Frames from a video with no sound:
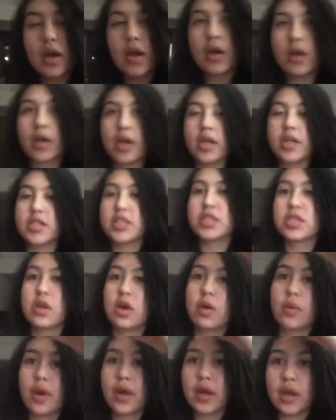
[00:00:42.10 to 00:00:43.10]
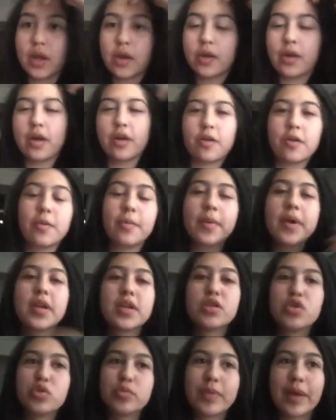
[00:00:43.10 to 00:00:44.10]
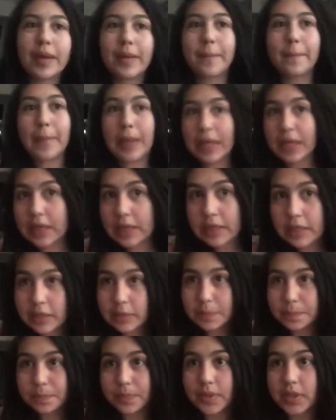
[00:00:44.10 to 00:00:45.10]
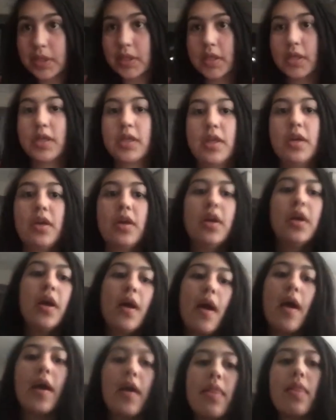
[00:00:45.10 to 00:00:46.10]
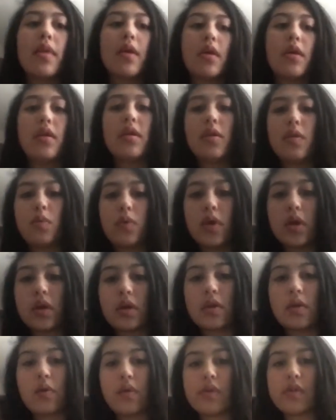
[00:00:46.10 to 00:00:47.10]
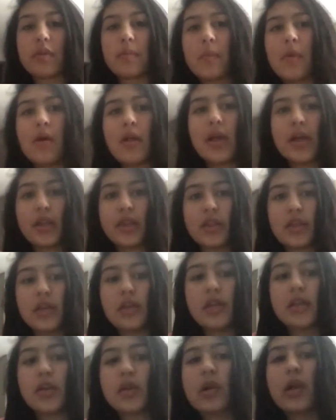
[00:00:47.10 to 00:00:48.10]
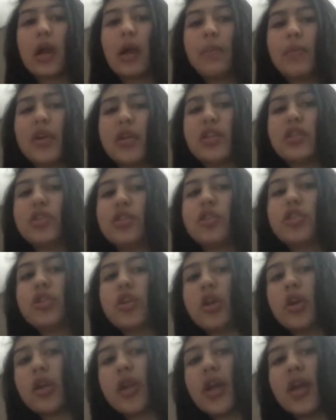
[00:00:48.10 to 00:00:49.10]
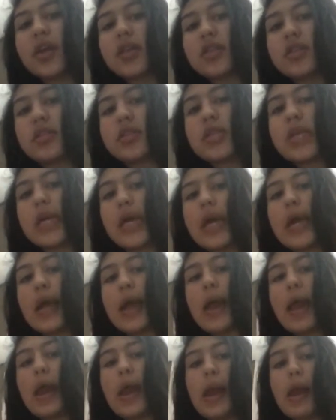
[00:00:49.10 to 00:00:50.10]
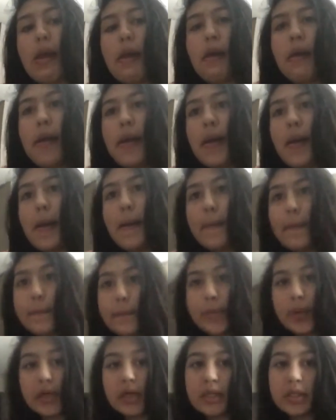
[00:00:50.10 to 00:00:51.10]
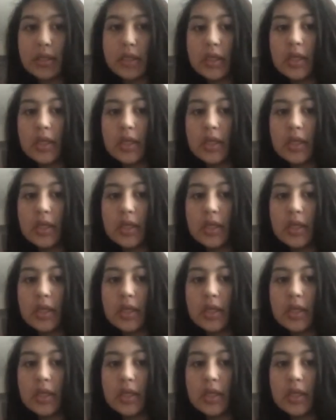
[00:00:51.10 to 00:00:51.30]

Okay, so right now I'm about to do my makeup and then we're gonna go to the mall, I think, or I'm not sure yet. But